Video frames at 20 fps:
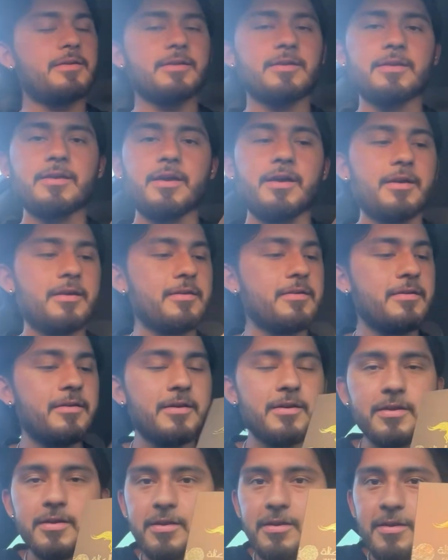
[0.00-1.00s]
Okay,
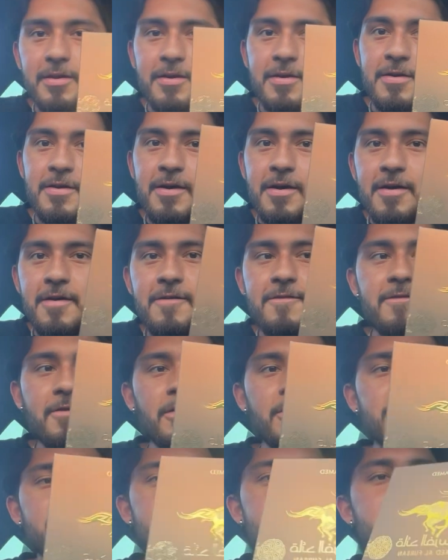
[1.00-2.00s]

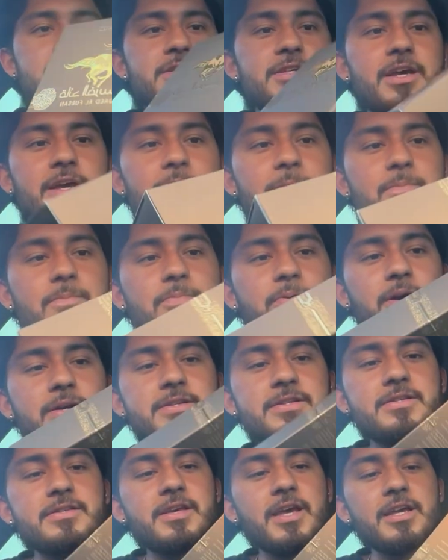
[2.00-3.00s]
first
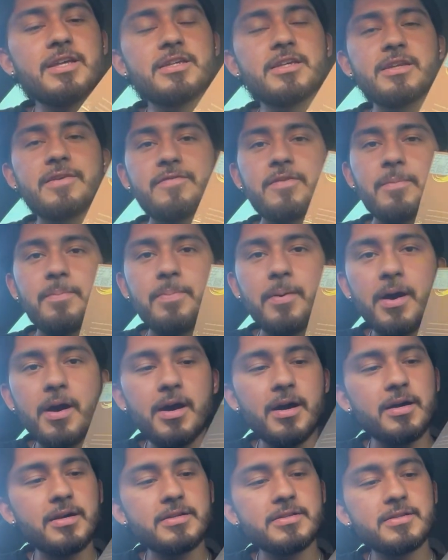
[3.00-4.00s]
presentation of the
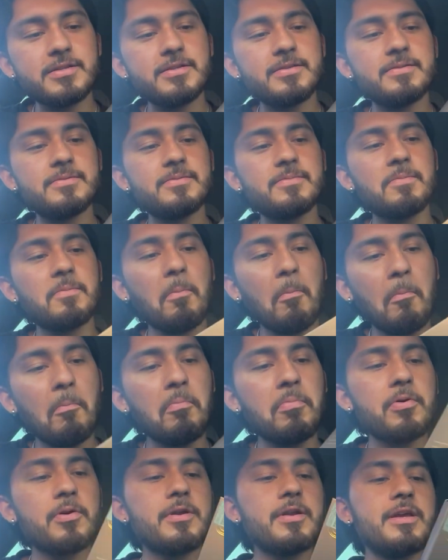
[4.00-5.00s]
box.
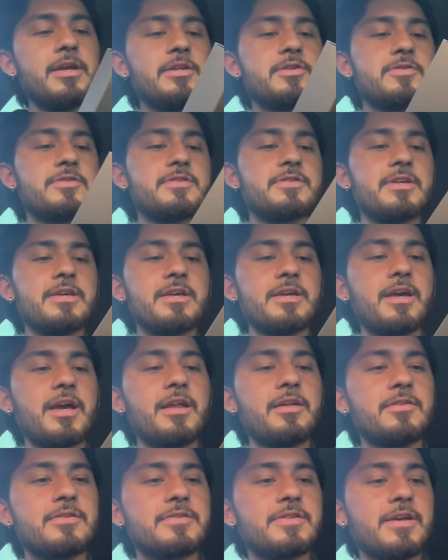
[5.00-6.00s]
Pretty interesting. Kind
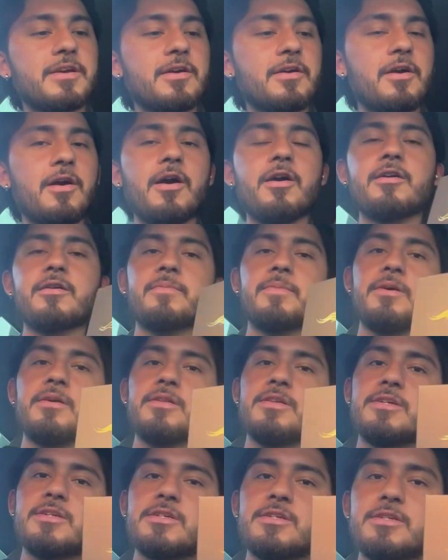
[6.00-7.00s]
of looks like a
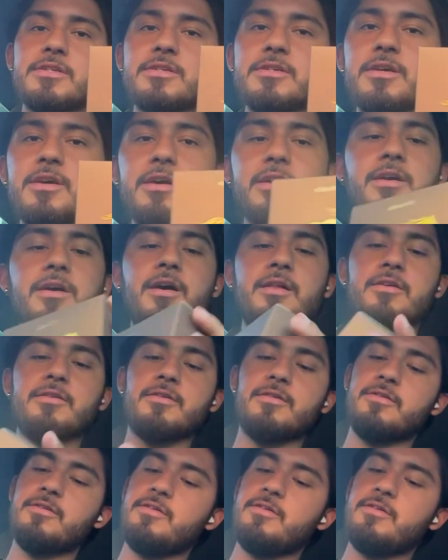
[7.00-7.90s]
caramelish color.